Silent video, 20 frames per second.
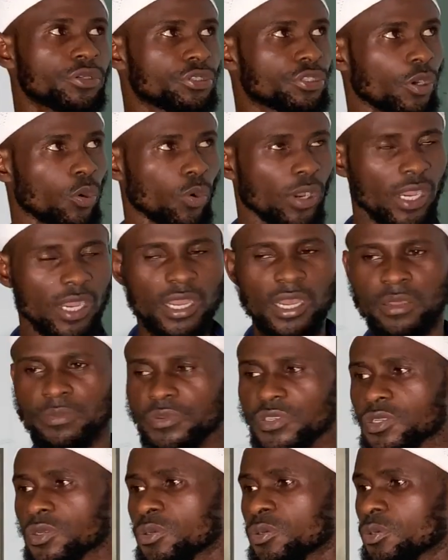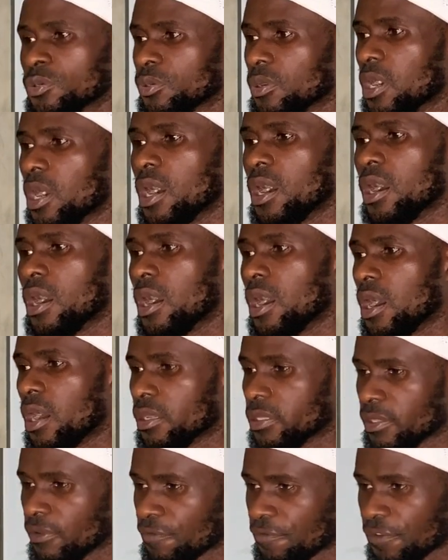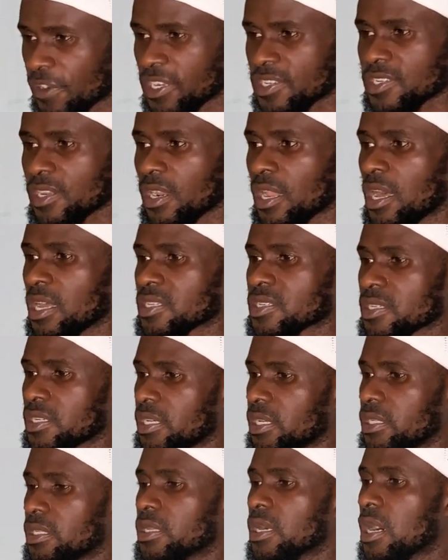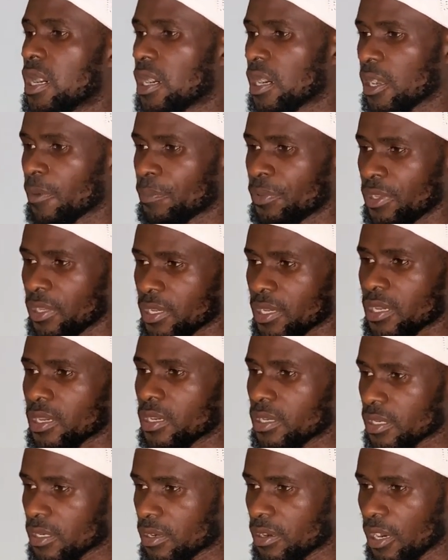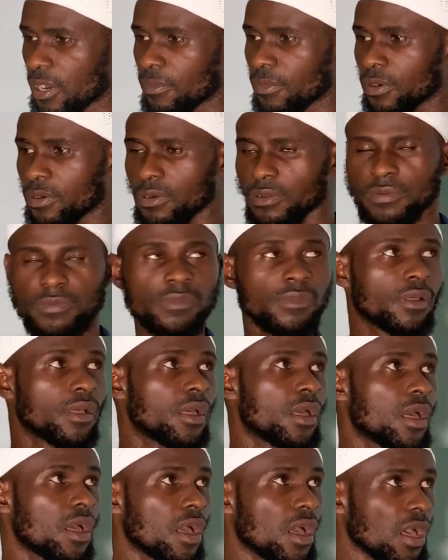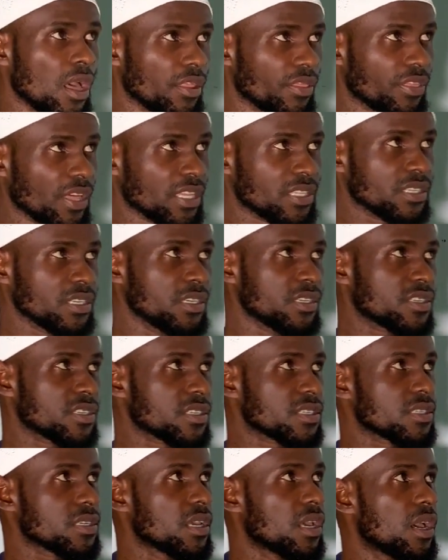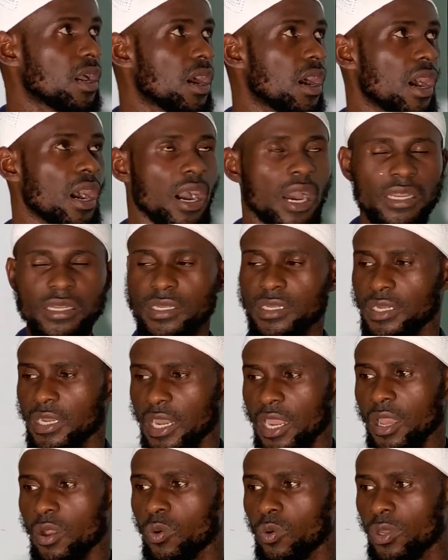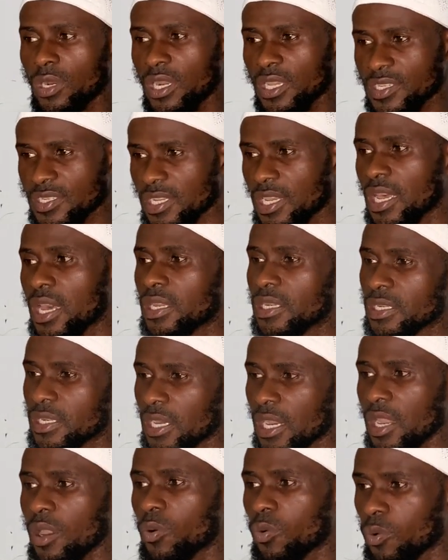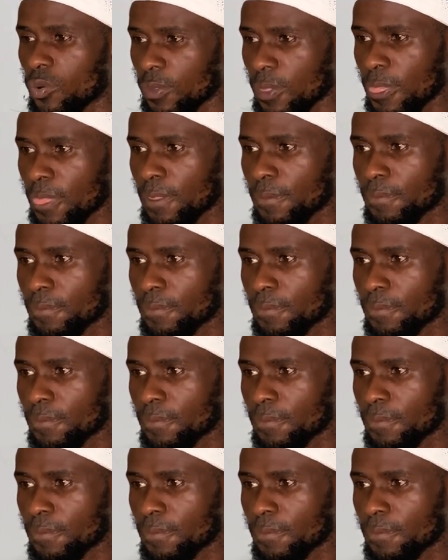You're welcome to the first class in Arabic grammar, and that is An-Nahu. Let's say An-Nahu.